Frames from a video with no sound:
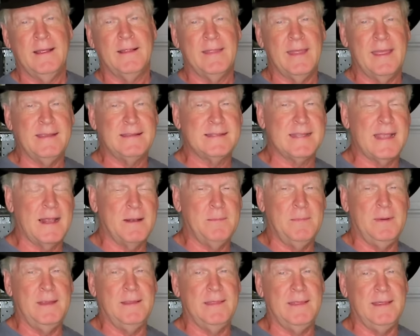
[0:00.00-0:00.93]
they
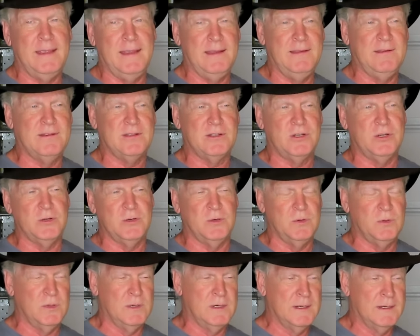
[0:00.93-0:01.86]
sent me these
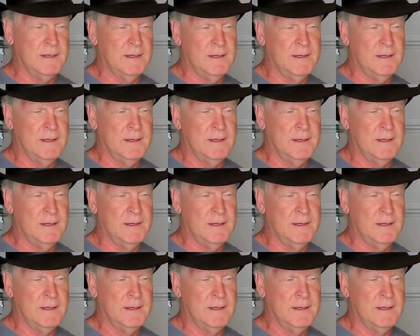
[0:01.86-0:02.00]
to